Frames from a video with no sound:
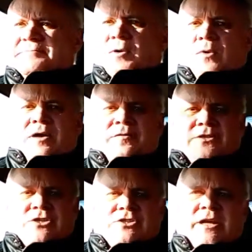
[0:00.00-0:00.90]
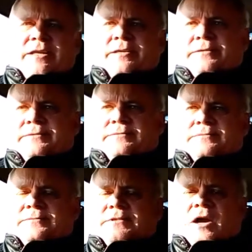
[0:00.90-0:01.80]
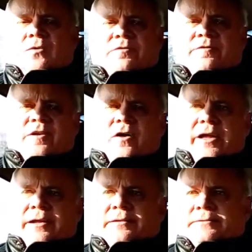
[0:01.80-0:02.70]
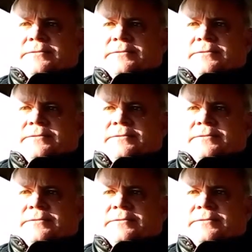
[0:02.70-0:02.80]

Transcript: my wife has just said go and fly it,